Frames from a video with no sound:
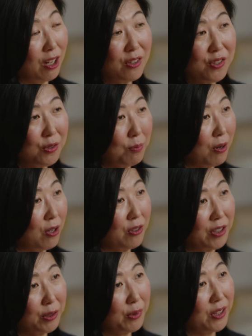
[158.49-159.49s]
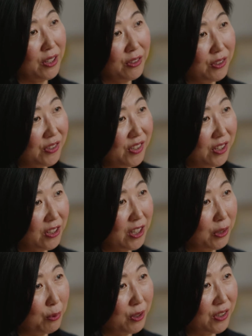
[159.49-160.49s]
also partnering with others in our
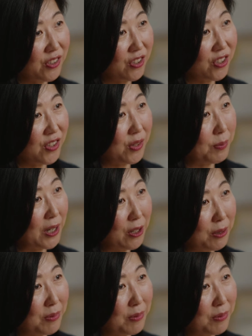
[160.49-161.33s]
network, such as the Bowery